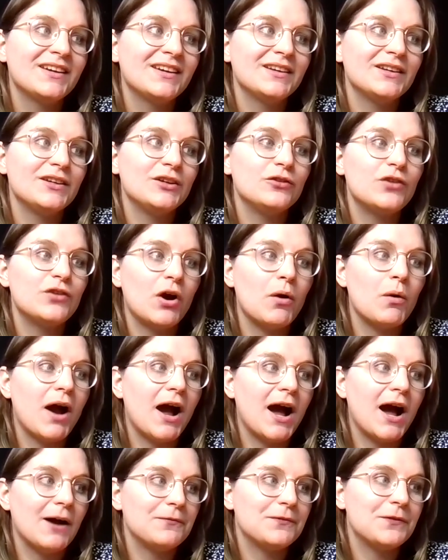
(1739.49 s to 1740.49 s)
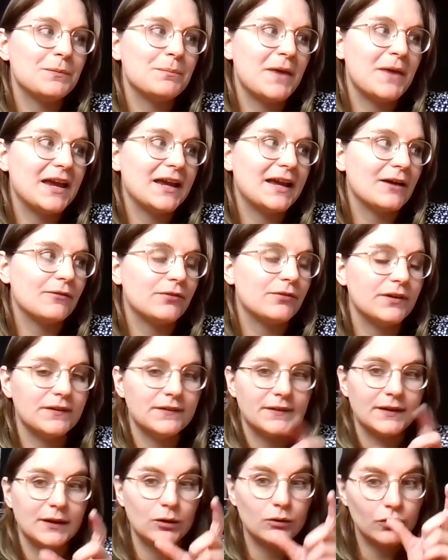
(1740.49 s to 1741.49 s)
you don't have to make every
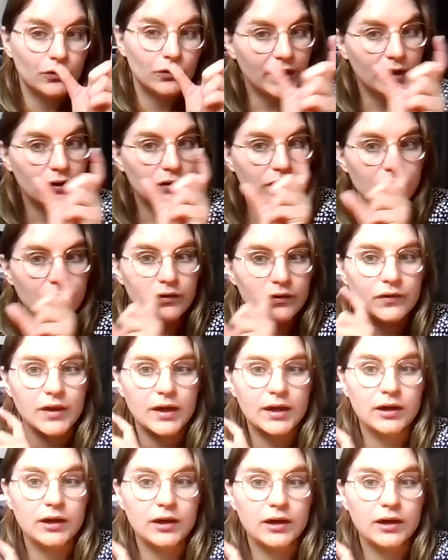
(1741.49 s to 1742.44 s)
single sentence like